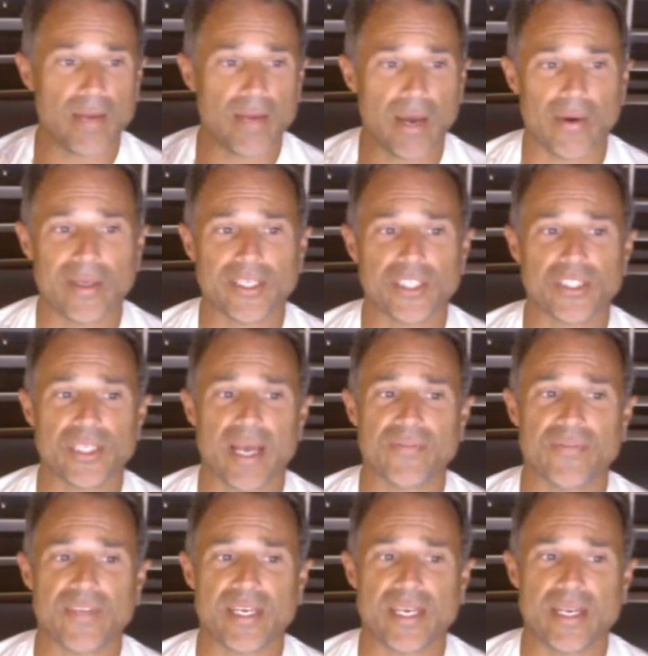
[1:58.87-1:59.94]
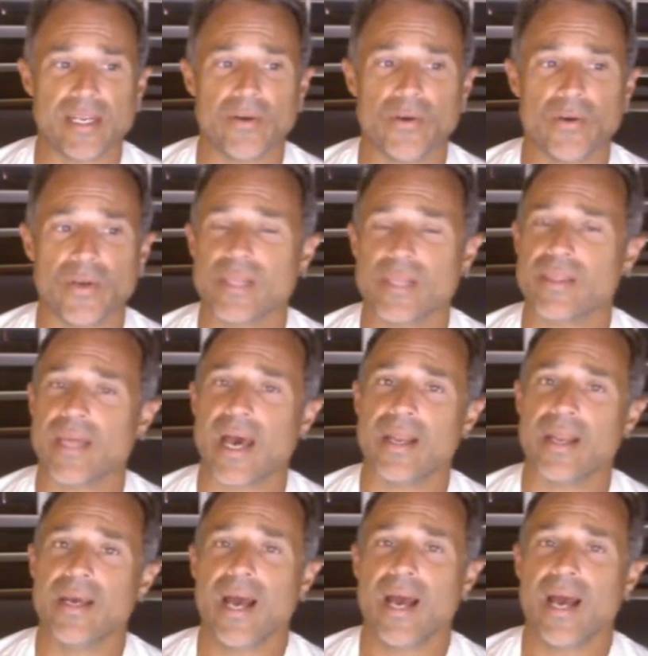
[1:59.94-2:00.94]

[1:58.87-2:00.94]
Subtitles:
Now I just have to eat underneath that.